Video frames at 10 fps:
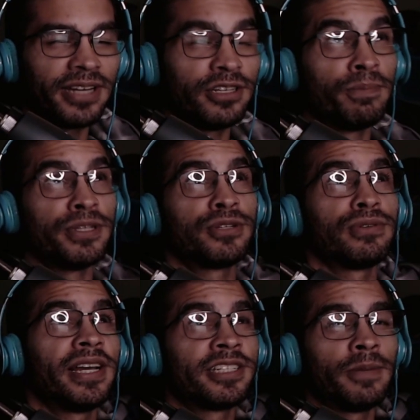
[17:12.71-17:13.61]
You put your
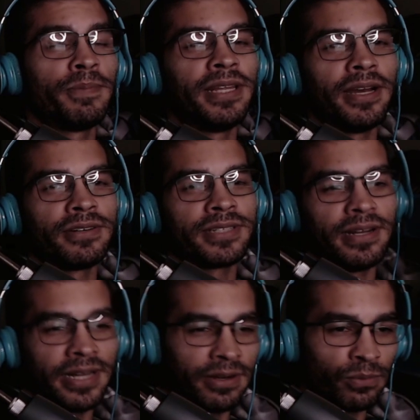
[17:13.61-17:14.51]
legs up in the air. It's kind of
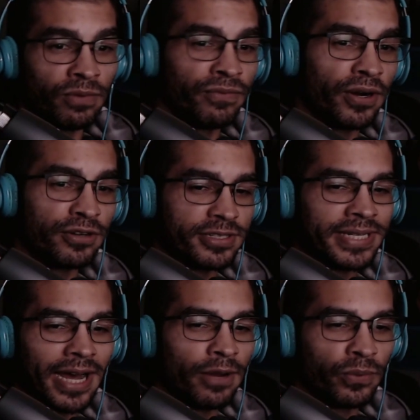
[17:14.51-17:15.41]
like a reverse
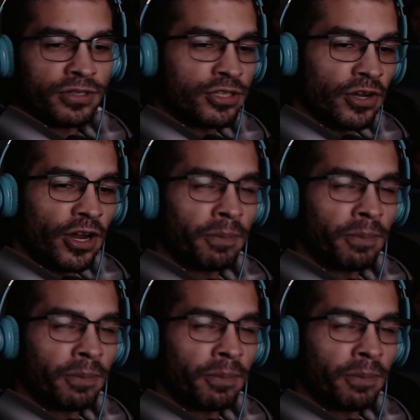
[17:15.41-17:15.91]
downward dog,